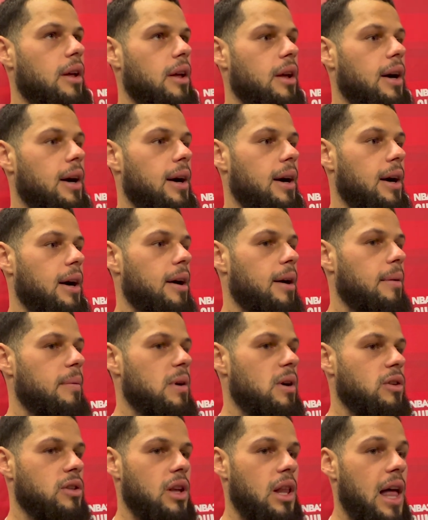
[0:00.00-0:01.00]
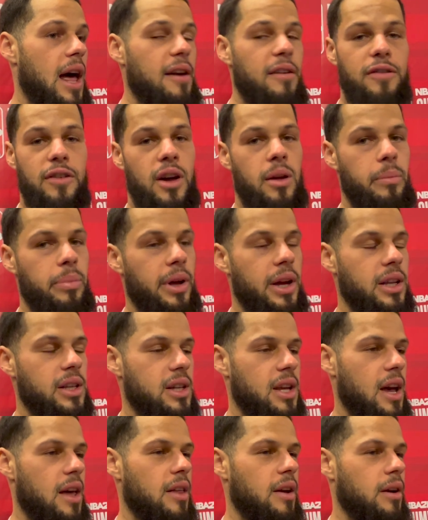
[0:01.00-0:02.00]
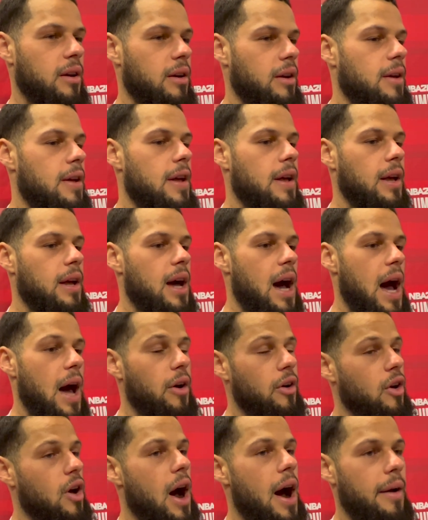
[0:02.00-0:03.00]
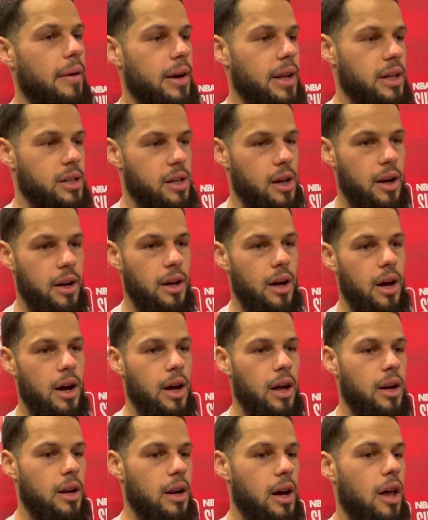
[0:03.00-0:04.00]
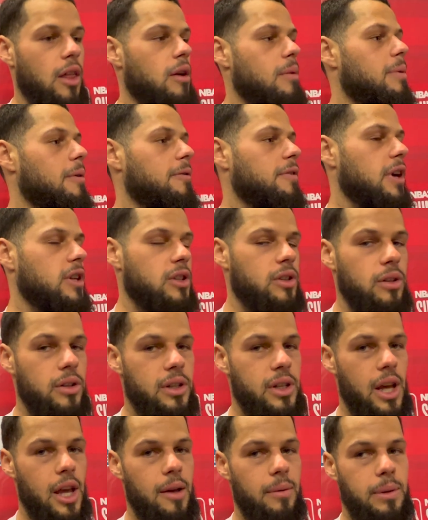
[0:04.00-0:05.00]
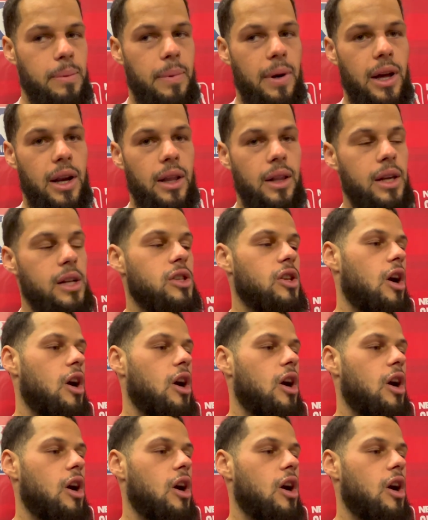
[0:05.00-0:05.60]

It was a lot of fun playing together. I don't know how it is on other professional teams, but at least